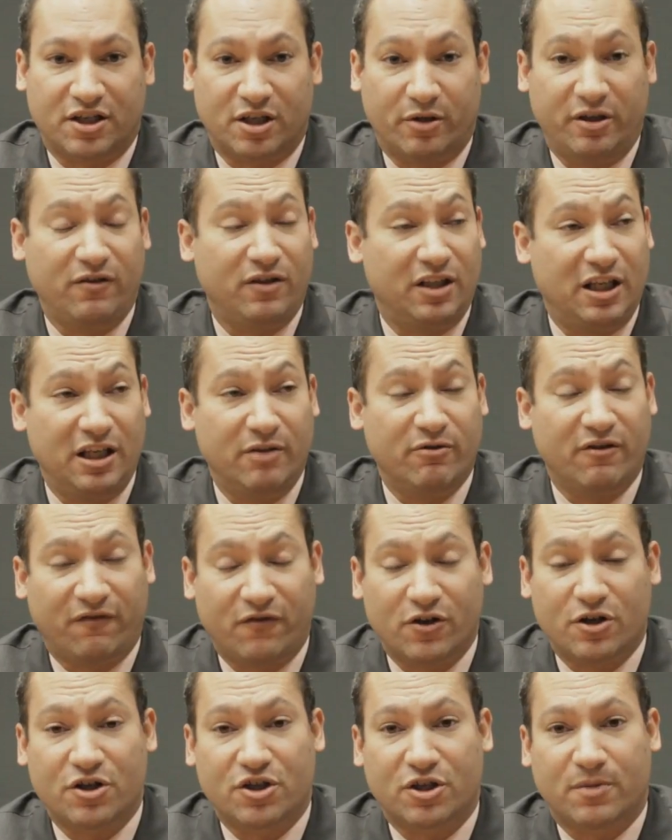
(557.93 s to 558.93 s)
So he
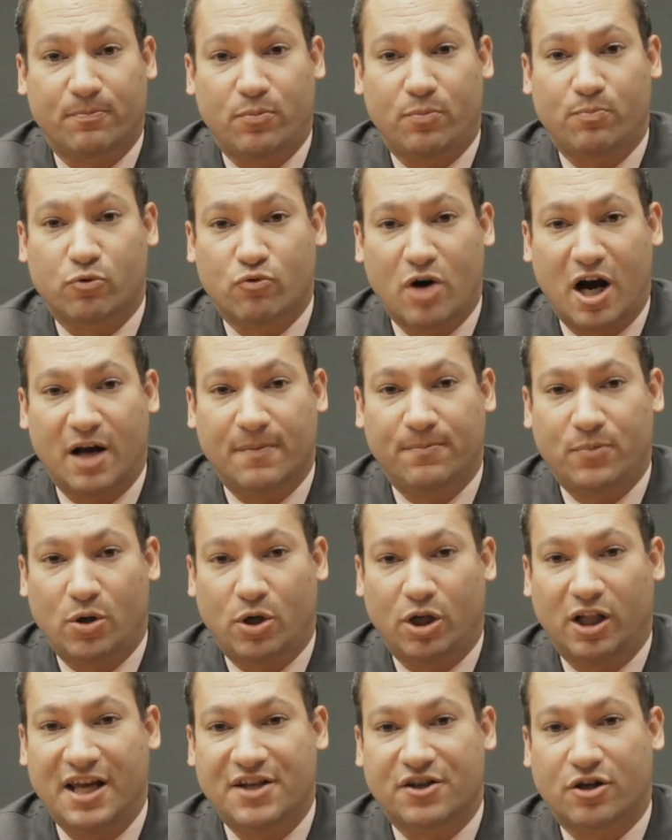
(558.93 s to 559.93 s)
refers to Ron
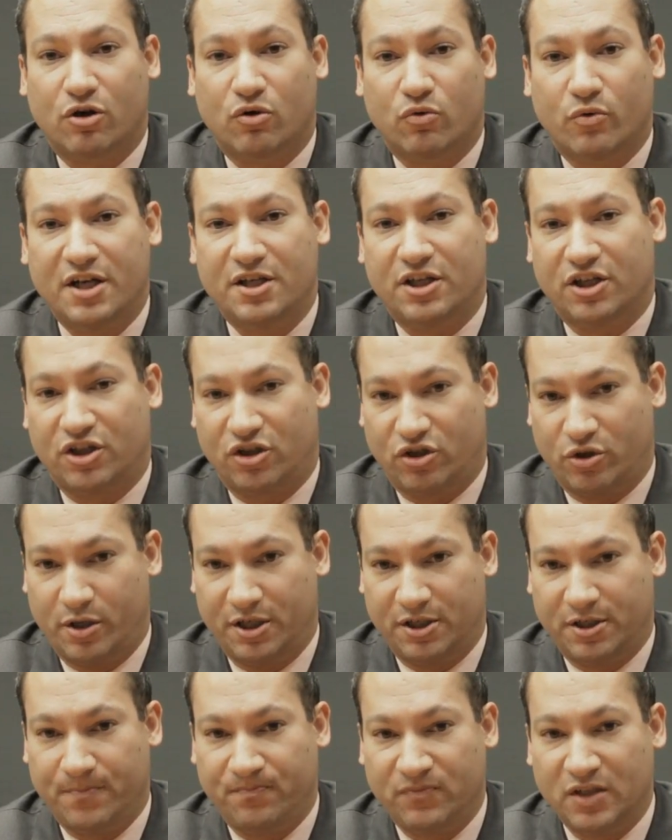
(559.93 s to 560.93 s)
Paul as a horrendous
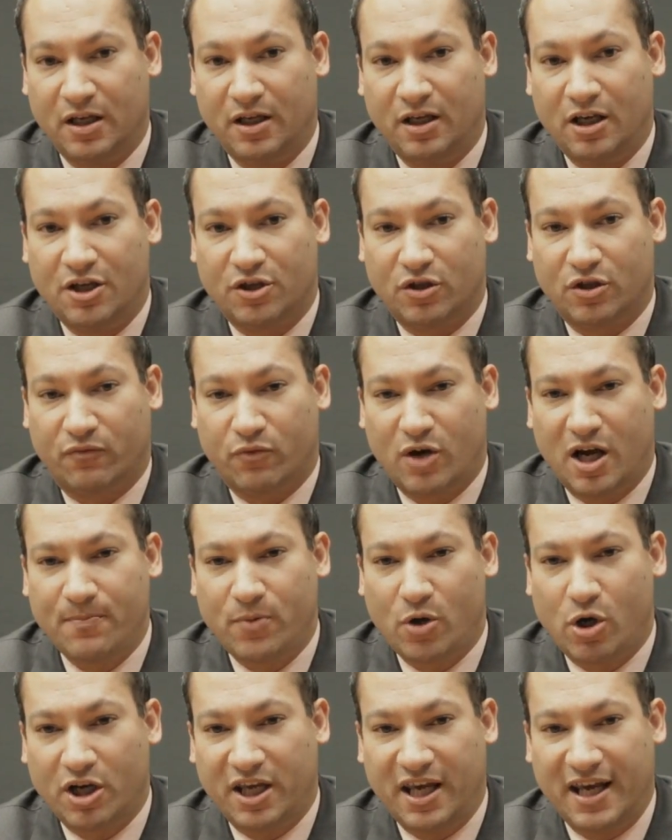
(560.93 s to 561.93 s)
choice. So if Ron
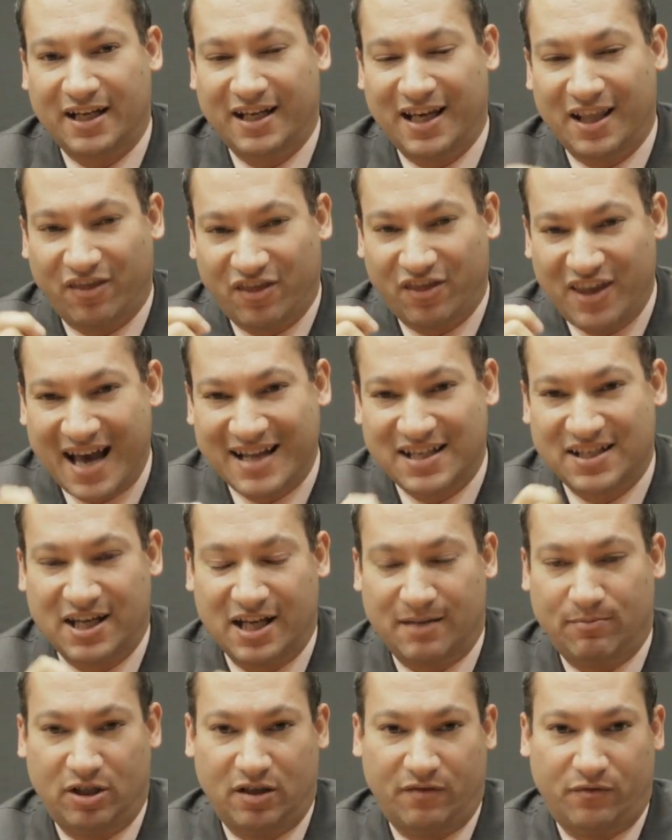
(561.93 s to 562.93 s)
Paul can't get that
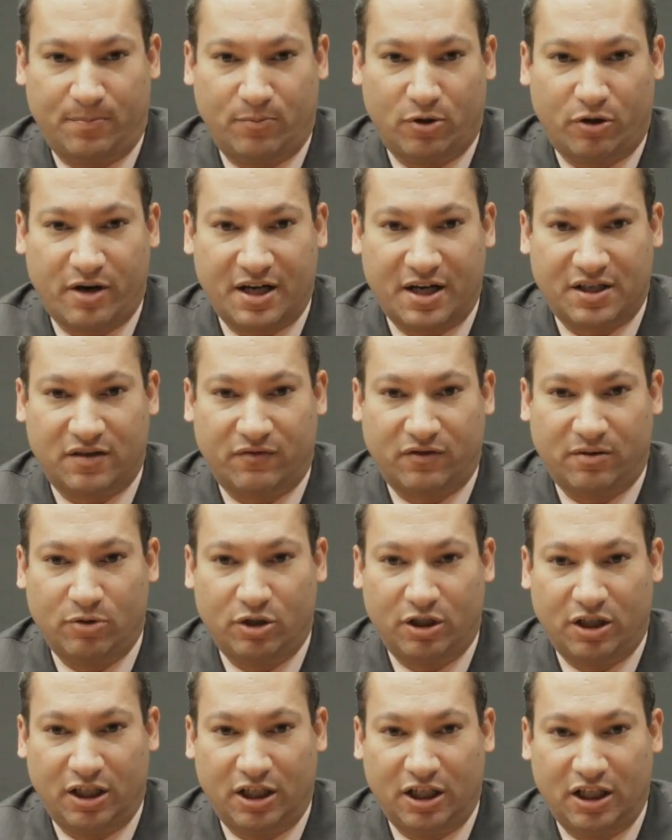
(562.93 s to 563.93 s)
segment of the progressive
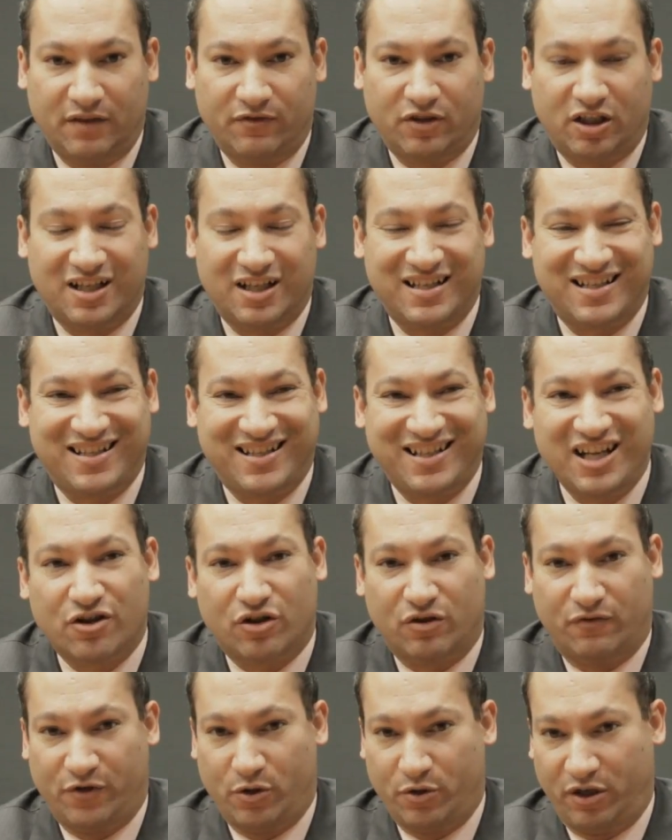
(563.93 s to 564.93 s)
community to even
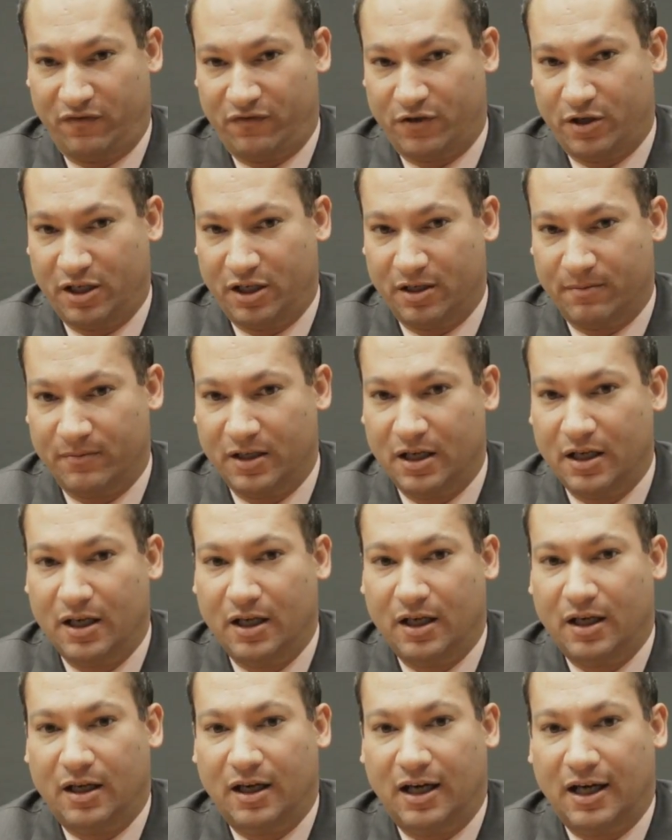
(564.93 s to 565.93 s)
consider voting for him,
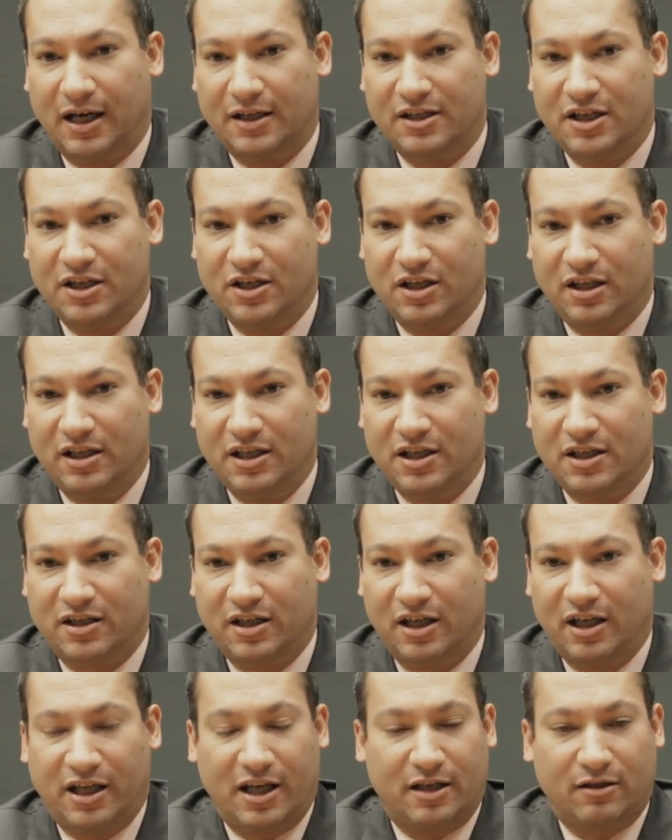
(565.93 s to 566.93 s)
he's
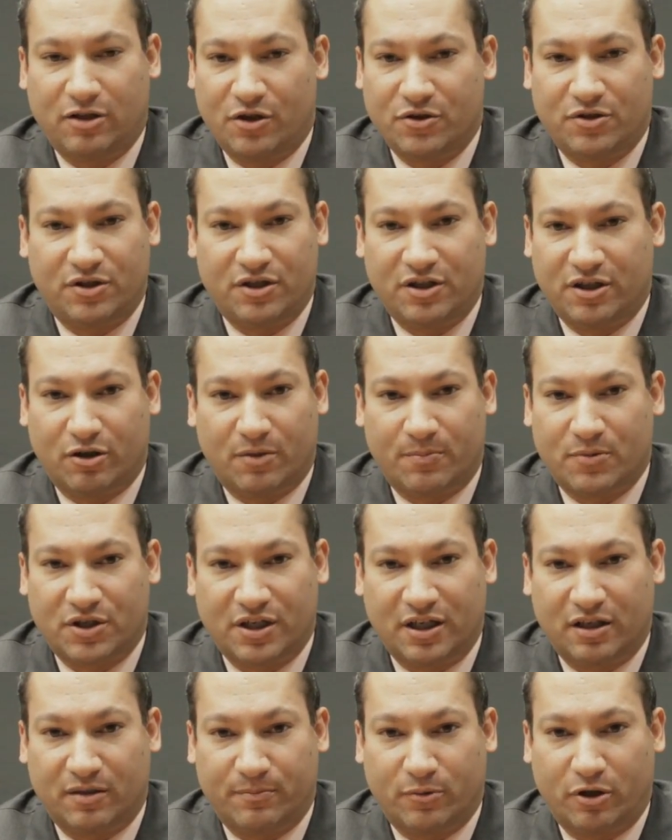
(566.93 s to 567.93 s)
going to get close to
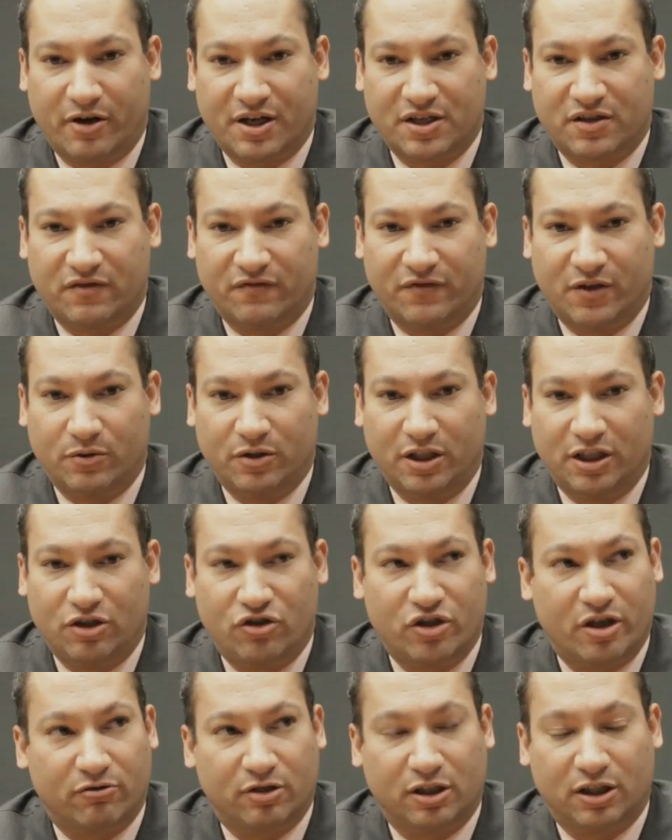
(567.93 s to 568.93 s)
0% of the progressive vote in a
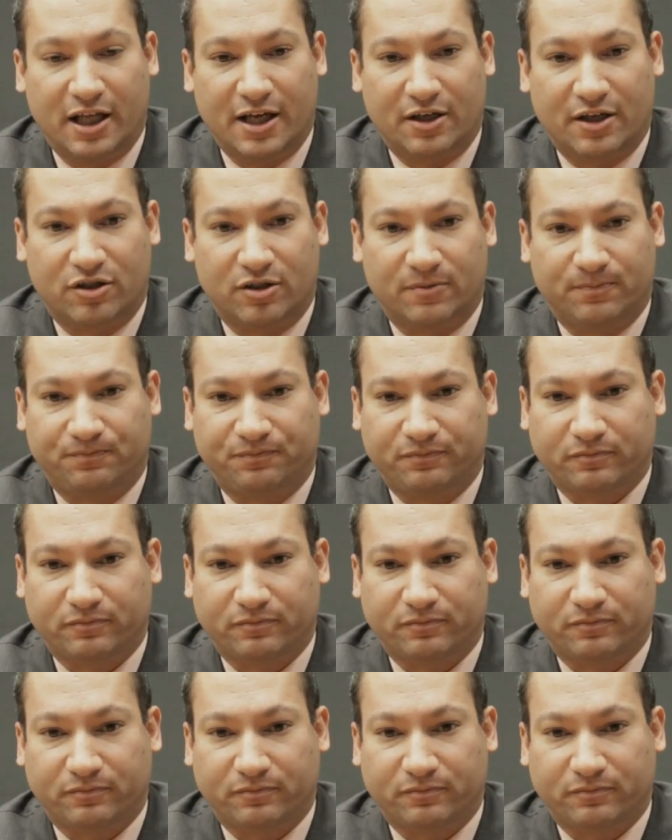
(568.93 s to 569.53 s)
general election.